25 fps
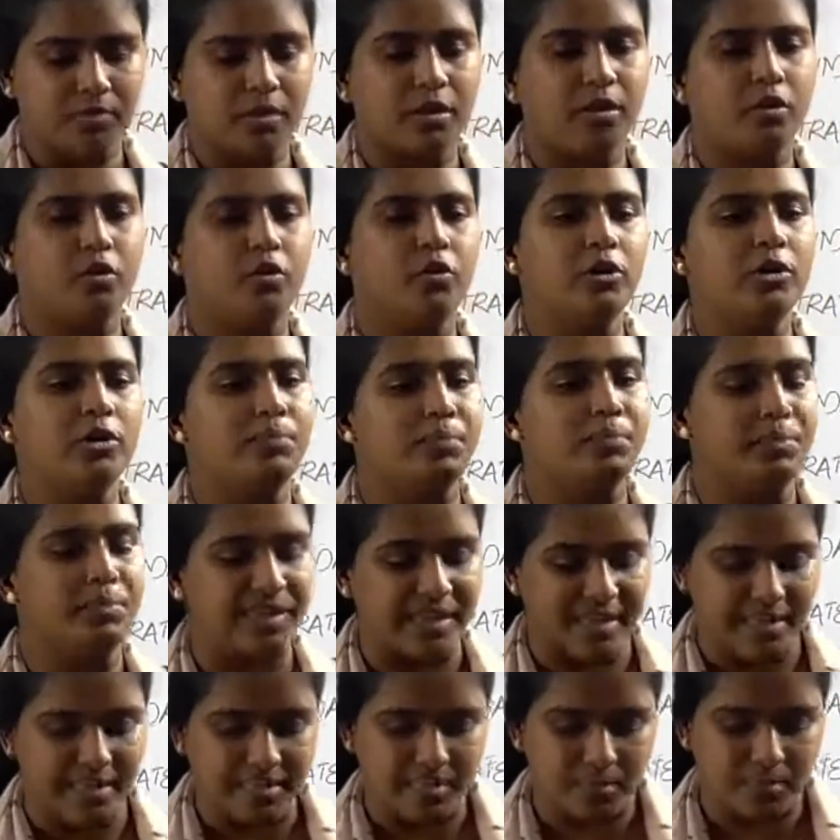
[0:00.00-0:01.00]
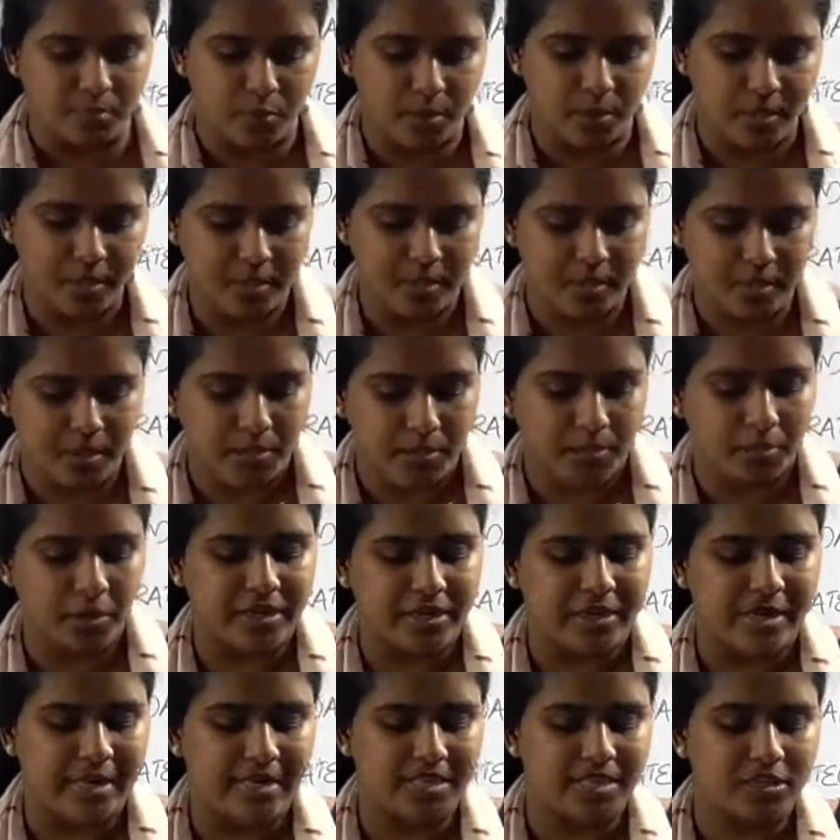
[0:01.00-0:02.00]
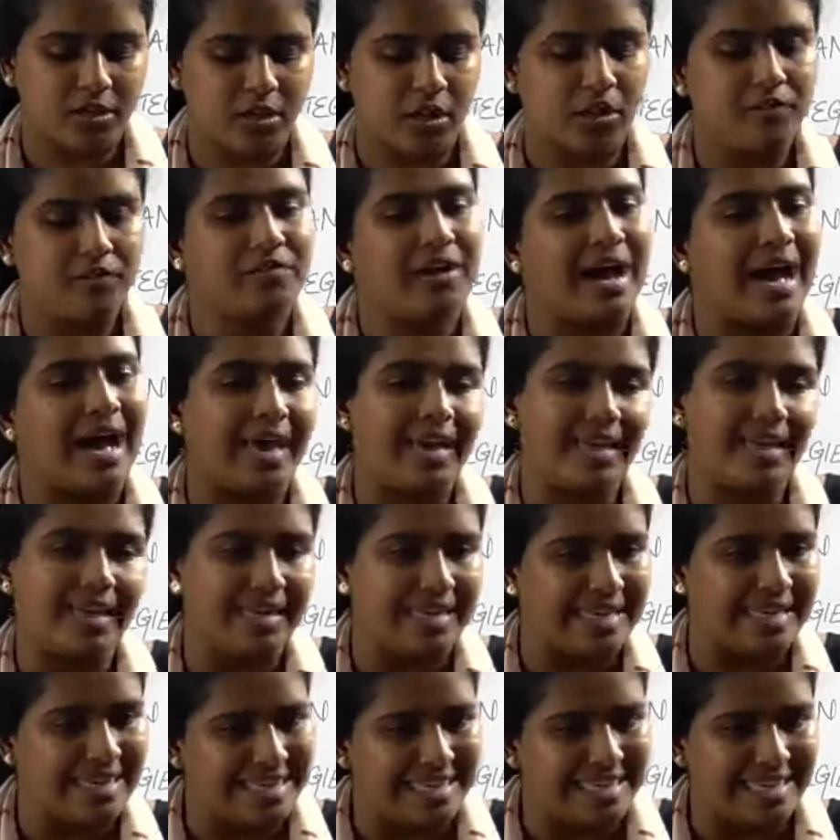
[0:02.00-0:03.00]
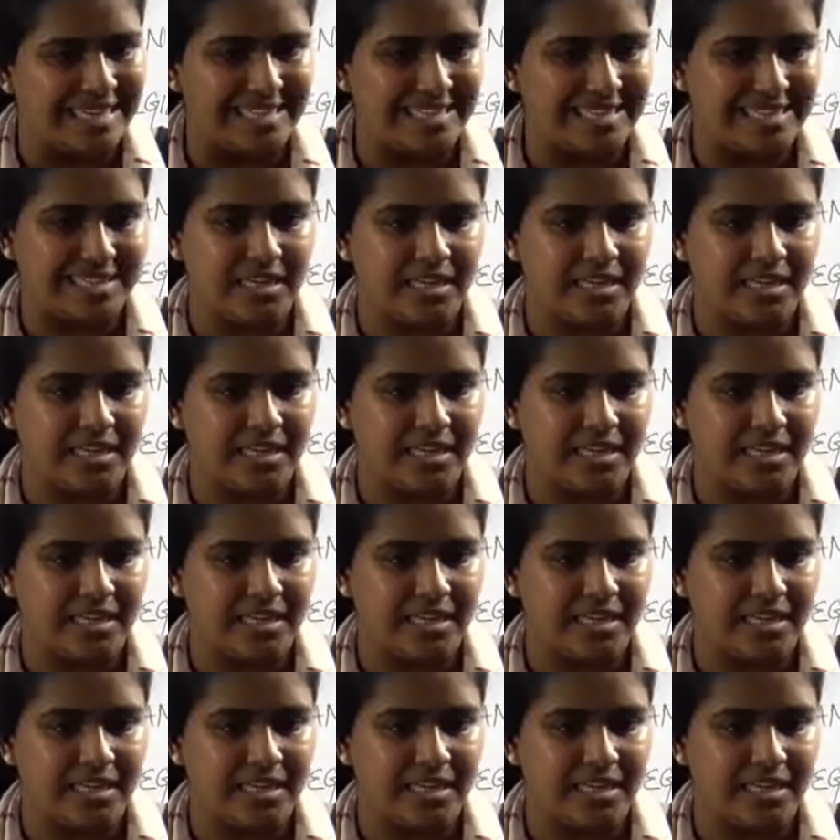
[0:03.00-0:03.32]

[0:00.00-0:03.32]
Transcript: good breeds with potential of high yields,